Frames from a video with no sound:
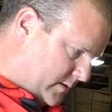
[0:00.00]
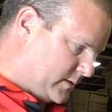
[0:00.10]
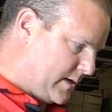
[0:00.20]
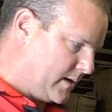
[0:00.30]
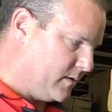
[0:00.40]

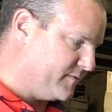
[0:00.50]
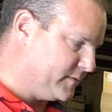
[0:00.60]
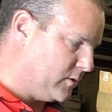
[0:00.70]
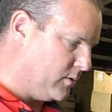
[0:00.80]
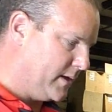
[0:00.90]
it's not going
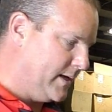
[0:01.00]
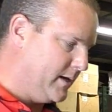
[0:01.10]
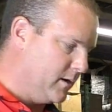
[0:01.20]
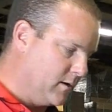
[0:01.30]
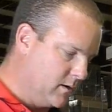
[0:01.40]
to flow
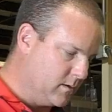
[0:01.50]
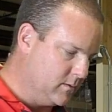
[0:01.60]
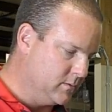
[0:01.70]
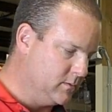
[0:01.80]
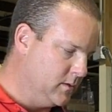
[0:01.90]
in your
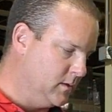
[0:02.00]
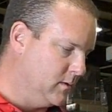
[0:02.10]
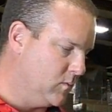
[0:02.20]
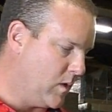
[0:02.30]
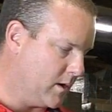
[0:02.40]

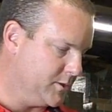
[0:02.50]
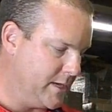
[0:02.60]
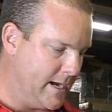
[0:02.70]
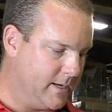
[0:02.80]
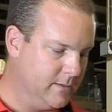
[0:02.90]
water
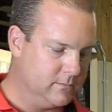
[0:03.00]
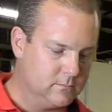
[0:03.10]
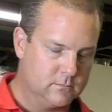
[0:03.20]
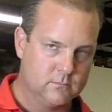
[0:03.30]
jacket